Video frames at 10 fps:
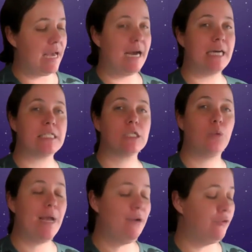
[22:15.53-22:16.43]
I
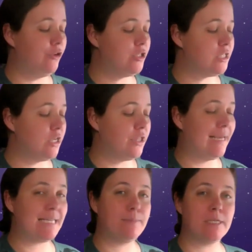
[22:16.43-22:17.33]
square root the
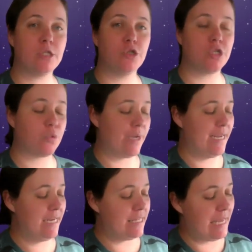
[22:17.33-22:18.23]
x plus 2
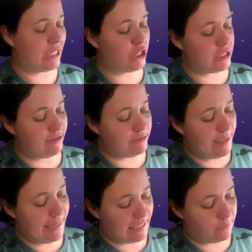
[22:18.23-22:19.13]
squared. That just gives
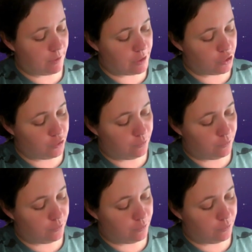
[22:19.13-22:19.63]
me x plus 2.